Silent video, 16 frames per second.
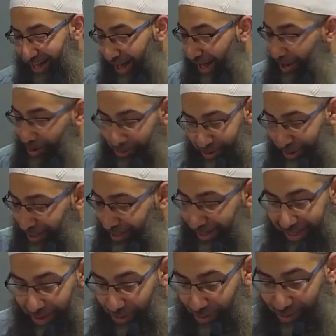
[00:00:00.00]
I'm only going
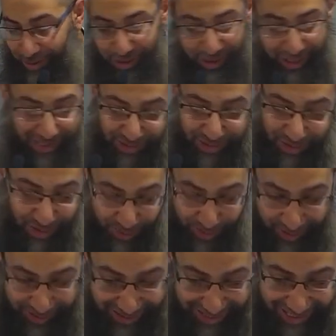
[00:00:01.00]
to get one chance or
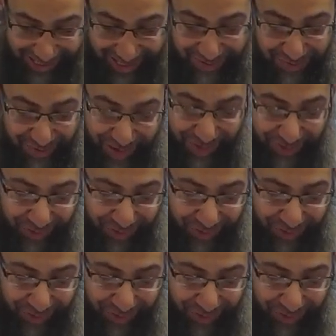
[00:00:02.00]
two a day to give my